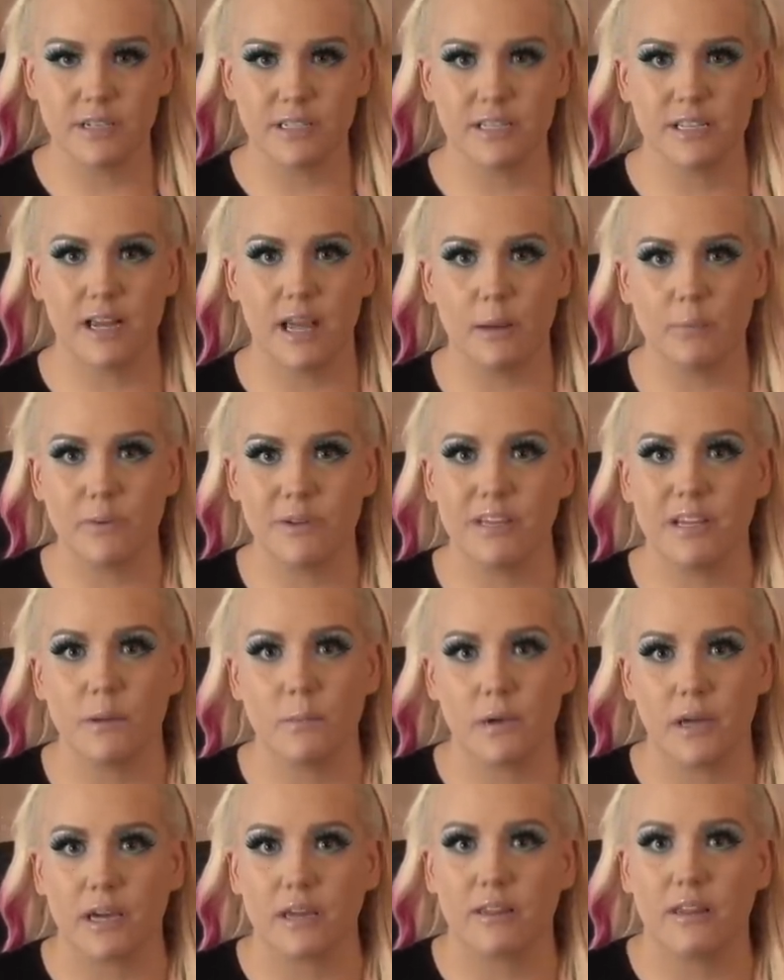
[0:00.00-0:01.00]
It's an
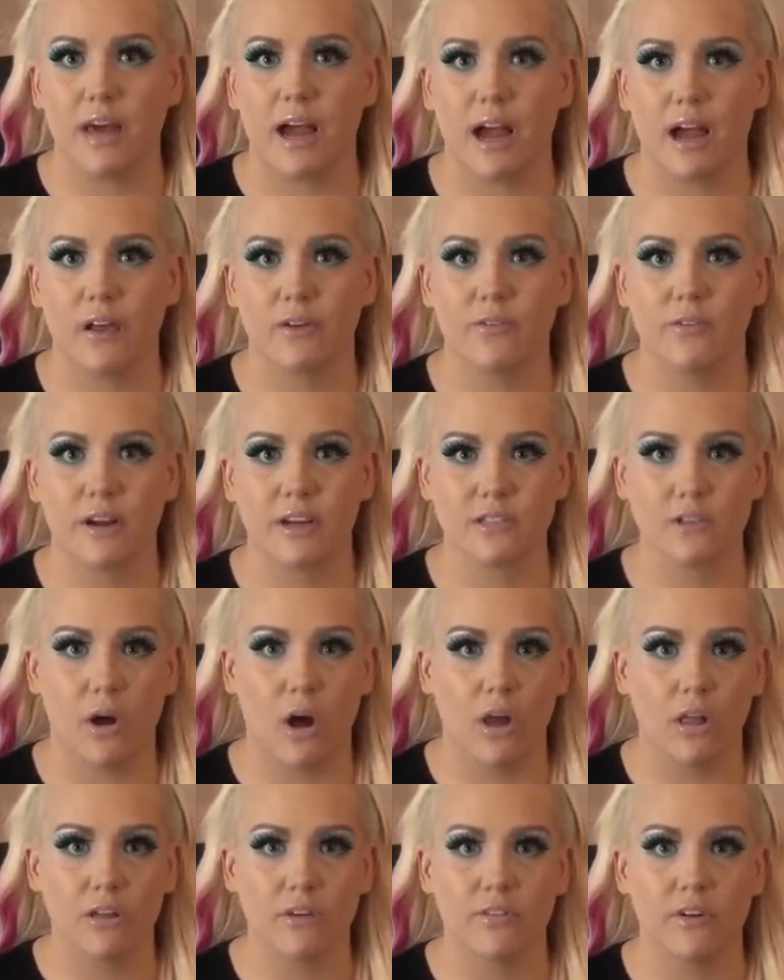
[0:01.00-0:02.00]
epidemic that affects all